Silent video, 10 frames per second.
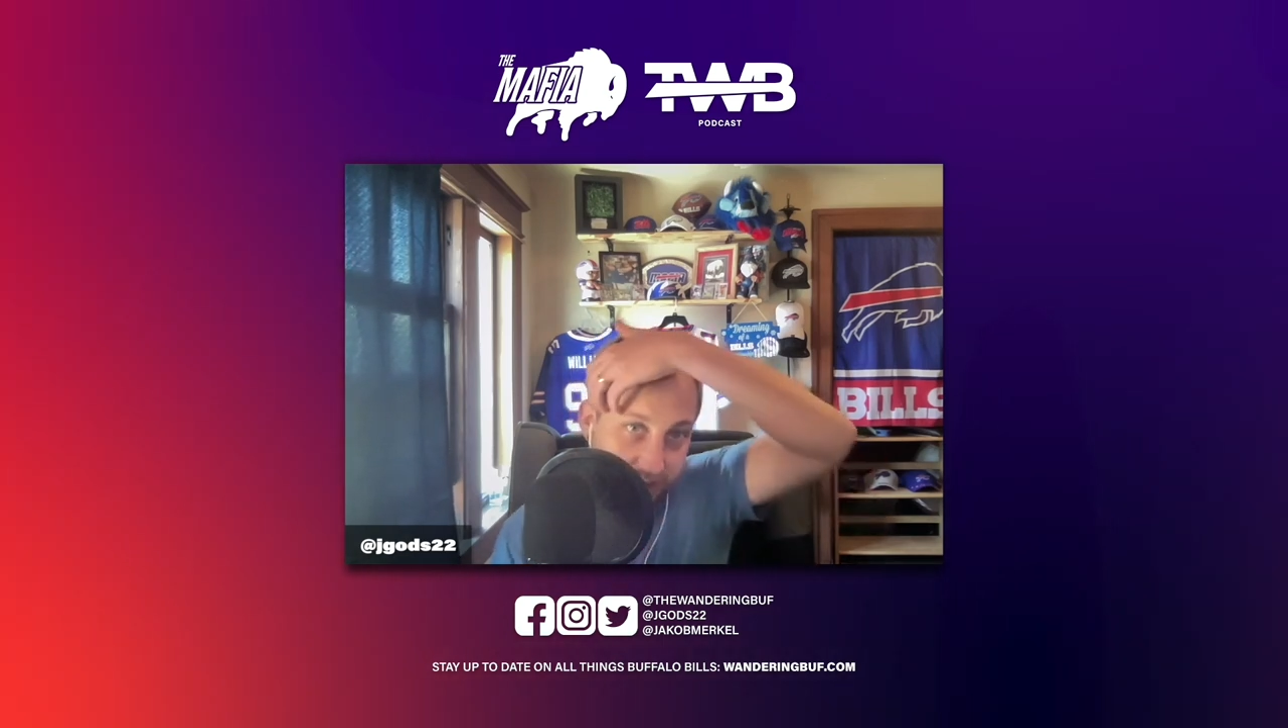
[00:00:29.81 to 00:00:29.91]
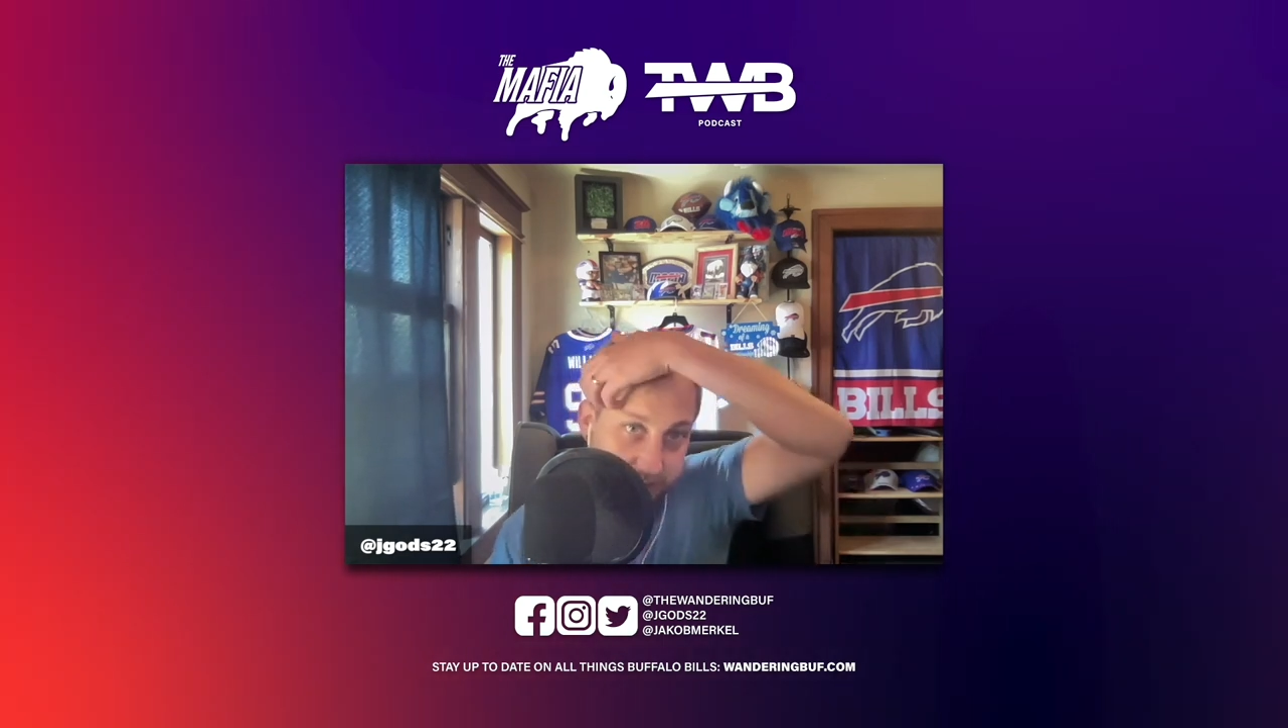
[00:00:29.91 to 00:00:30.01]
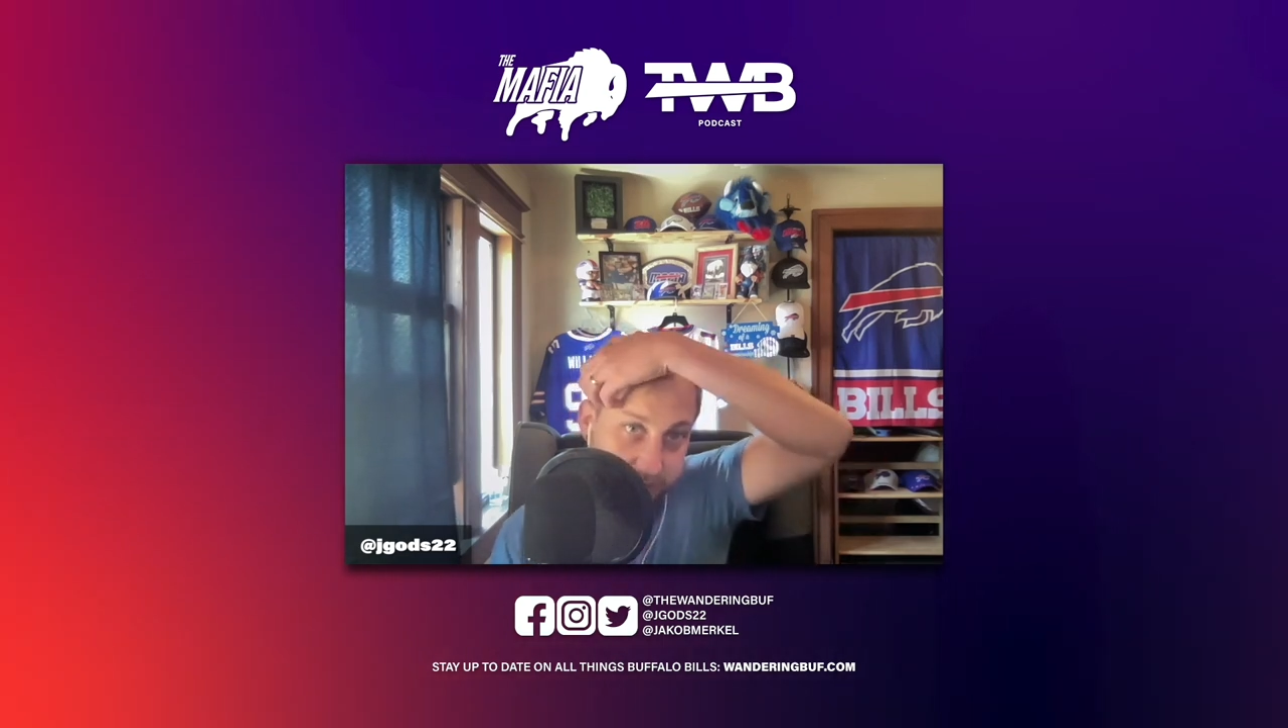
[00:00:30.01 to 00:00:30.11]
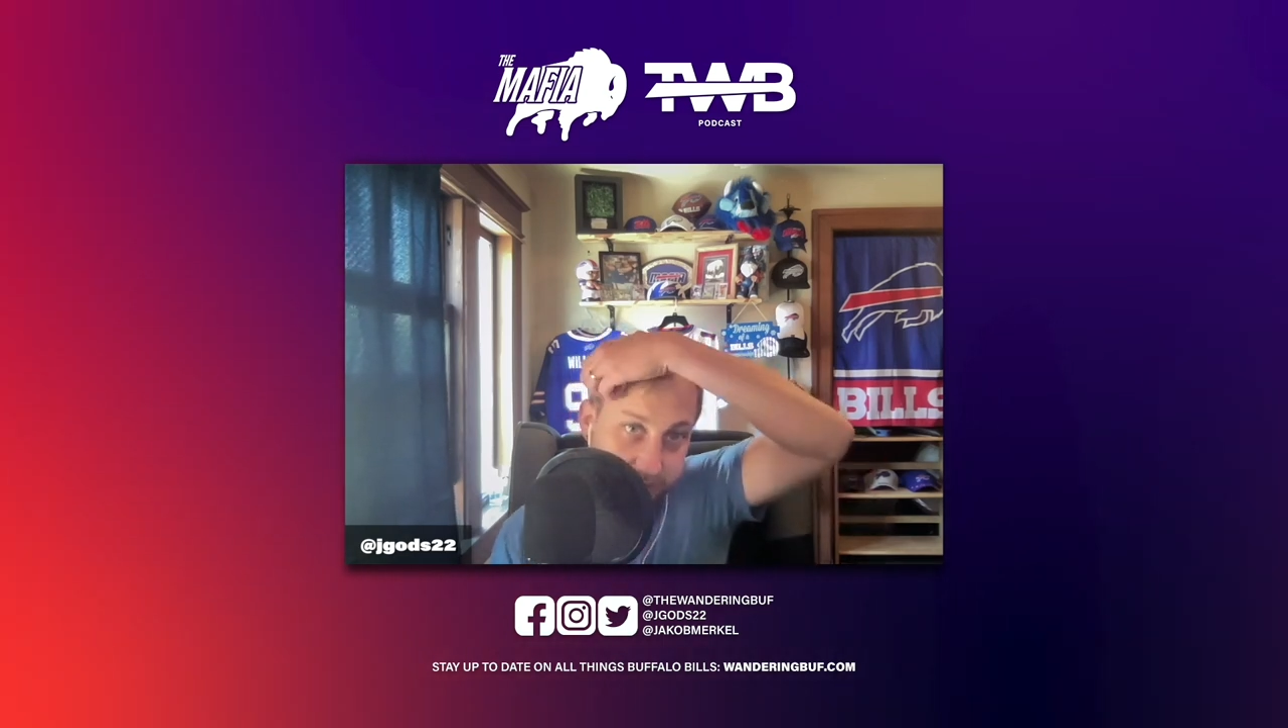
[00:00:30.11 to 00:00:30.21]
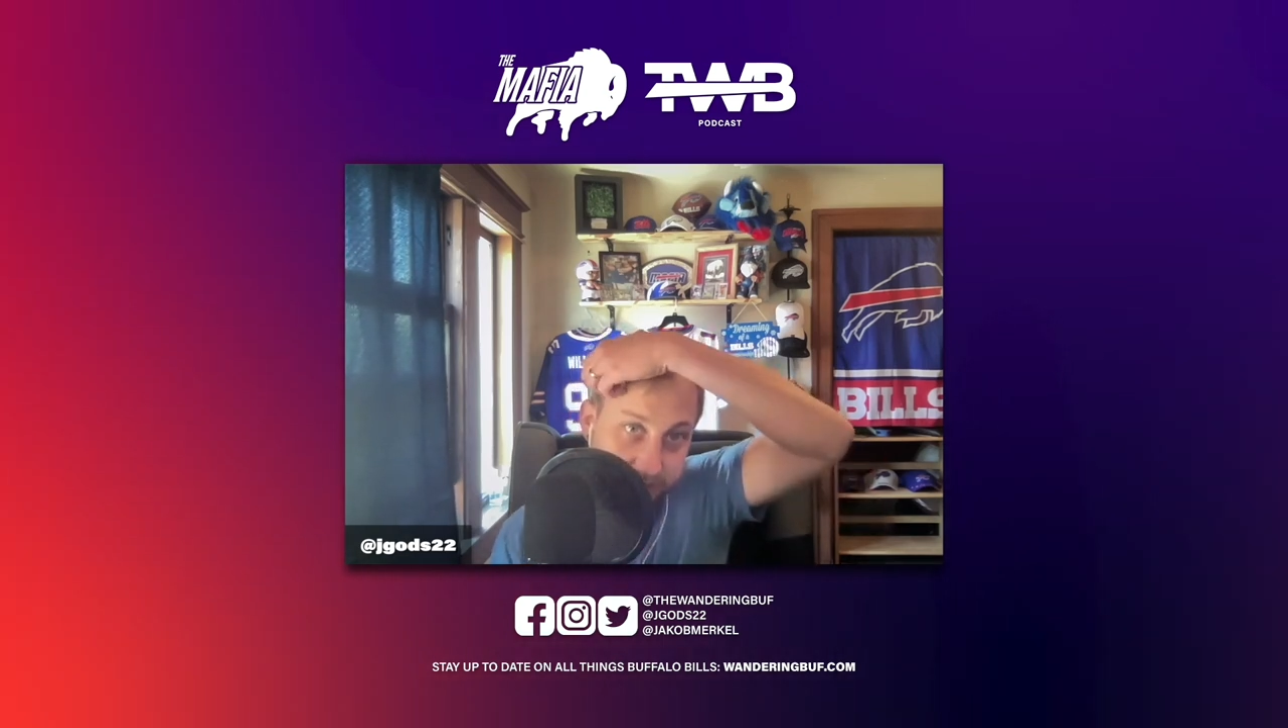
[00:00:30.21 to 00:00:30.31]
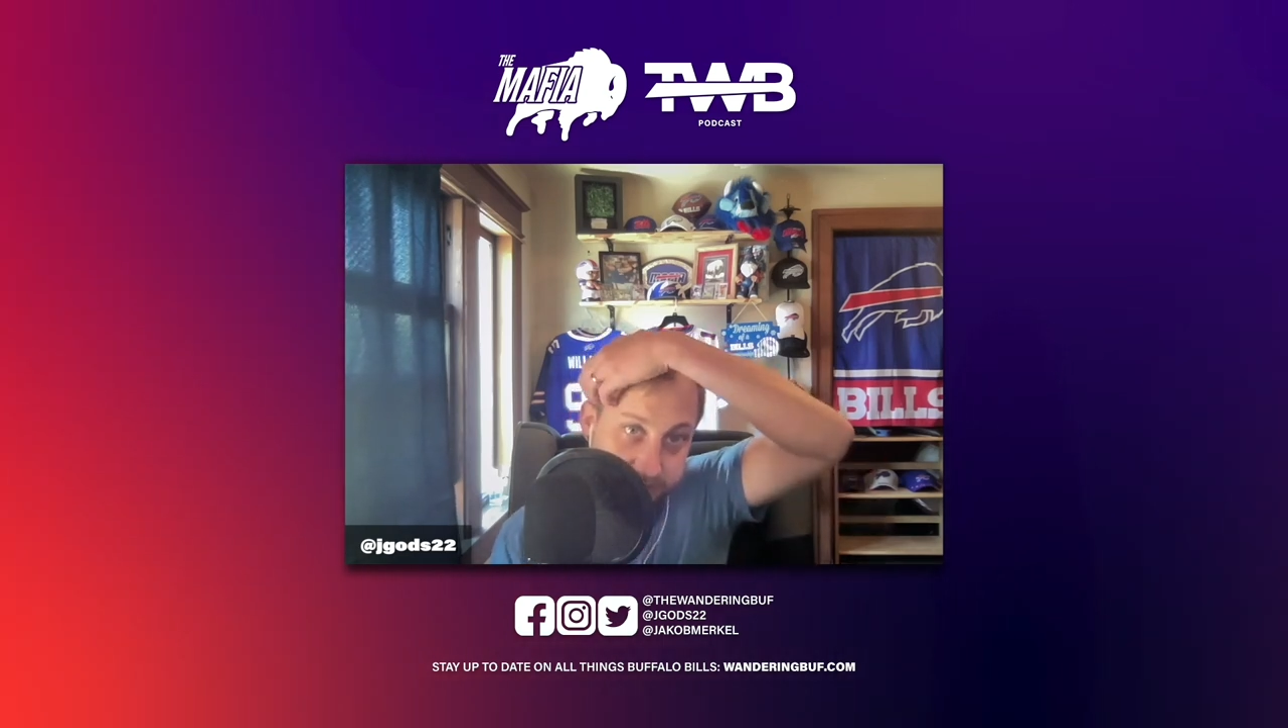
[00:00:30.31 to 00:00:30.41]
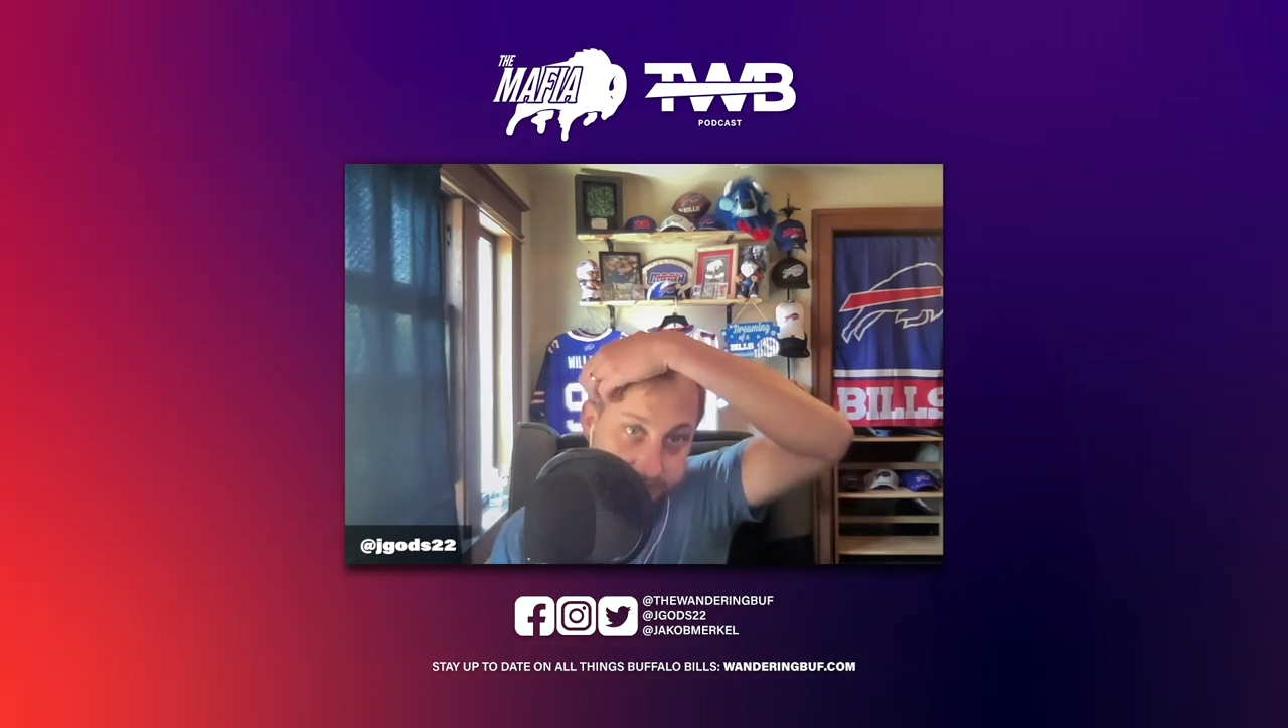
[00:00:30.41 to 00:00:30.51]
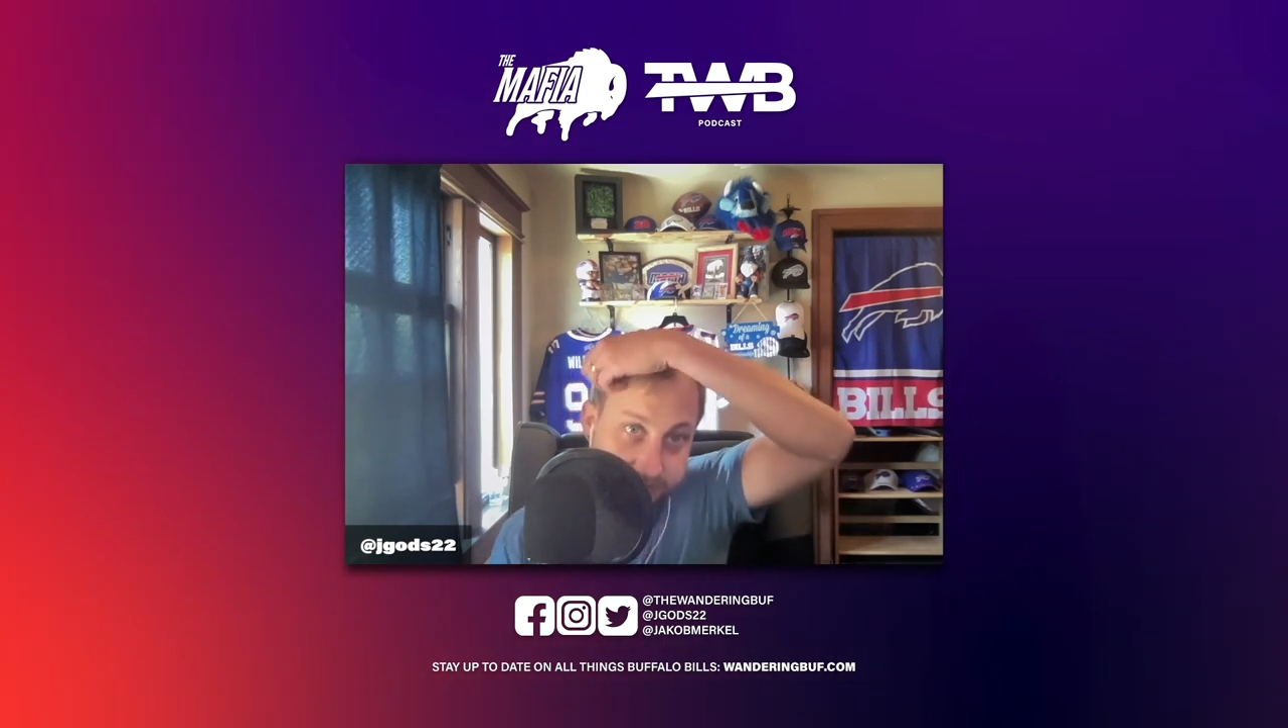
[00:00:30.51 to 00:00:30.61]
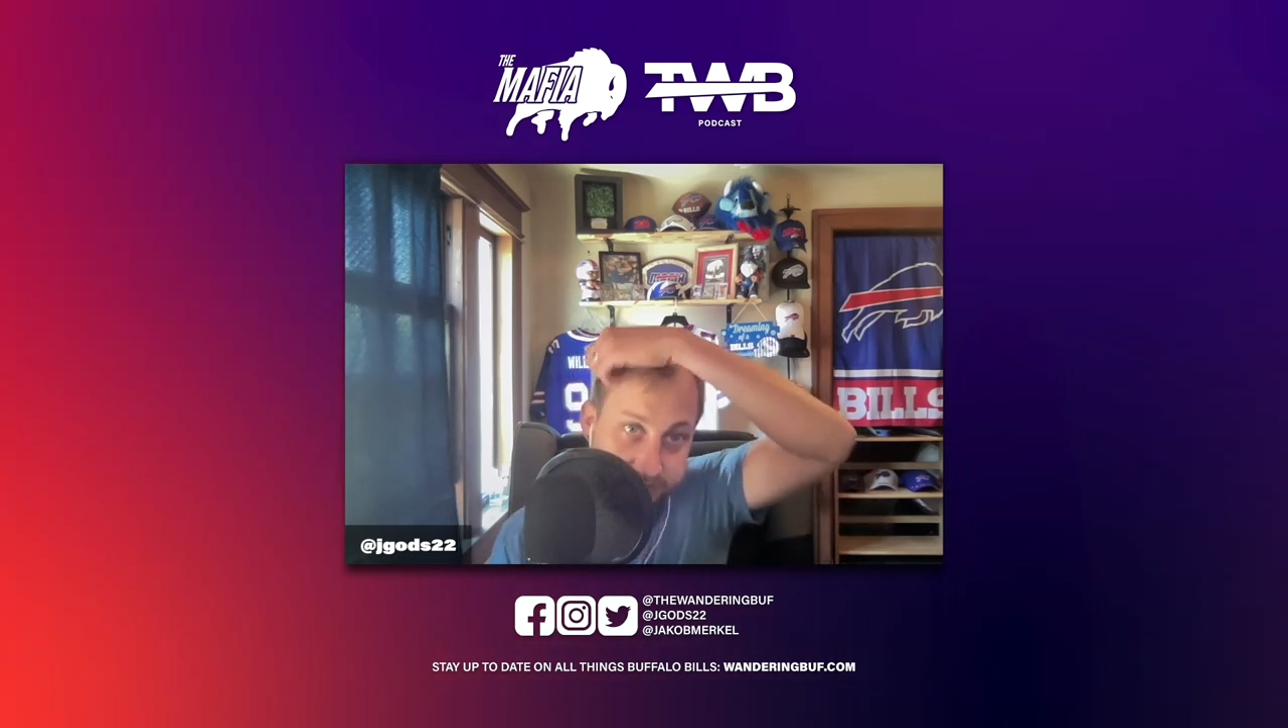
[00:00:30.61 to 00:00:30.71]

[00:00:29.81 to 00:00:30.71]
Hamlin